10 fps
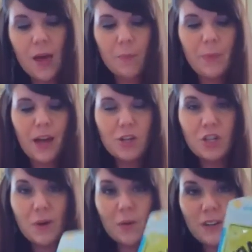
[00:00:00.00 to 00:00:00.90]
But
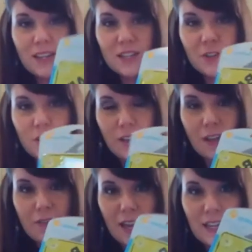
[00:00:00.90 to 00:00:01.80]
she bought one of these for
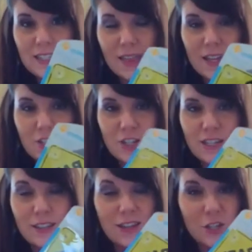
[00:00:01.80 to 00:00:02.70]
herself, I guess, and then she
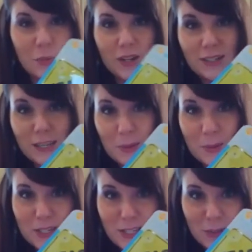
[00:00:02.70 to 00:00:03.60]
said that she wanted to get me
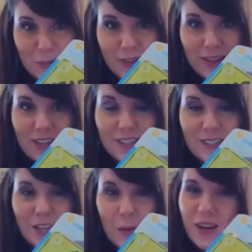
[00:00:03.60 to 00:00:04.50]
one too.
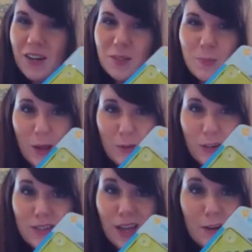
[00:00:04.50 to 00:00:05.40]
So, and I know it's
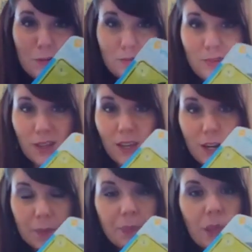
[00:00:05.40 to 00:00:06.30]
backwards. I don't really
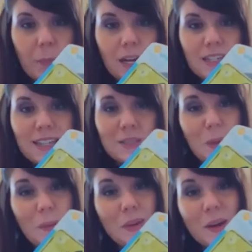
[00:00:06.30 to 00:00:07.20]
care but it's
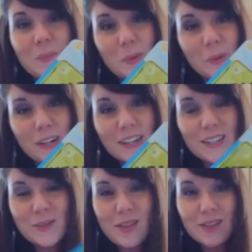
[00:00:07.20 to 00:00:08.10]
baby on board.
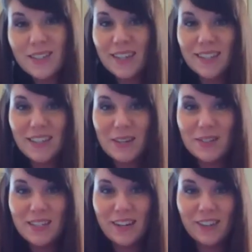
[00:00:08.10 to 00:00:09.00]
It's one of those things that you
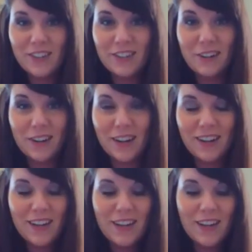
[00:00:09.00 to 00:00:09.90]
stick on your car.
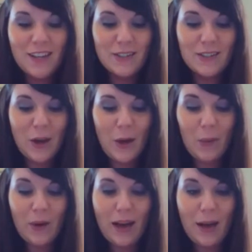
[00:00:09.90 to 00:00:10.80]

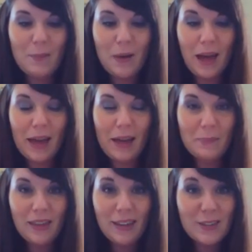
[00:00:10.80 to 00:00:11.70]
So um,
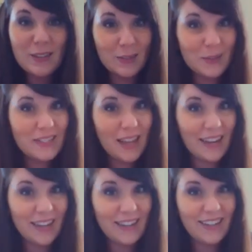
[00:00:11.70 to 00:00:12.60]
I'm like so
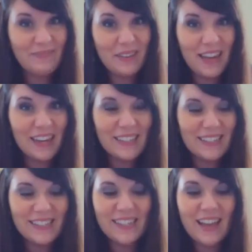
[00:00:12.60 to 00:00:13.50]
excited
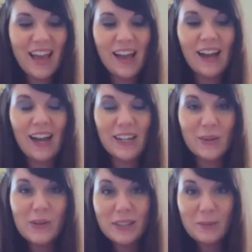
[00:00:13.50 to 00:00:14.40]
because I
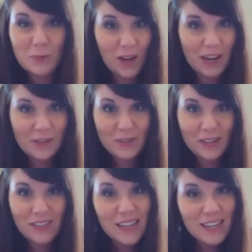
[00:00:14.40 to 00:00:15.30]
totally wanted one
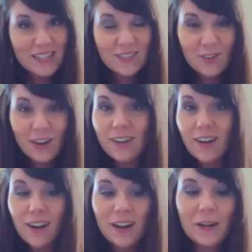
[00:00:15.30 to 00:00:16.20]
of these for a
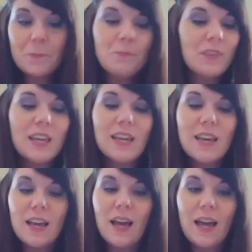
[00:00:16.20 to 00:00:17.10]
car.
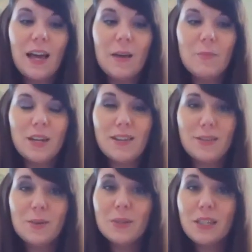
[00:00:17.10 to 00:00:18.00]
Um, and I think
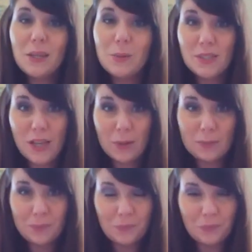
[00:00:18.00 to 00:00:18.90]
they're really cute. So
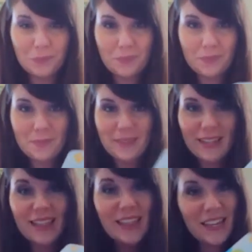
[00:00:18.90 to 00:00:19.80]

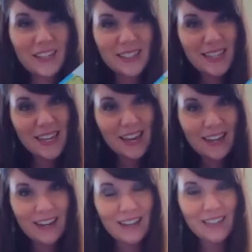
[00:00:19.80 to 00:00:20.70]
thank you,
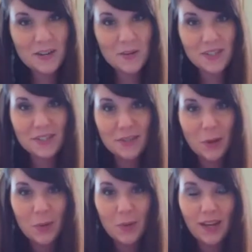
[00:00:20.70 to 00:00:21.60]
Tiana. That was
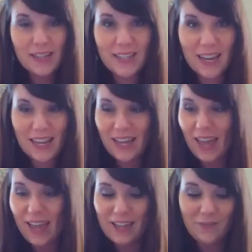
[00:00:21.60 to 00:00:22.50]
so exciting
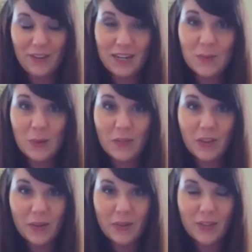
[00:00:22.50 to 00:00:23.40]
and very sweet of you.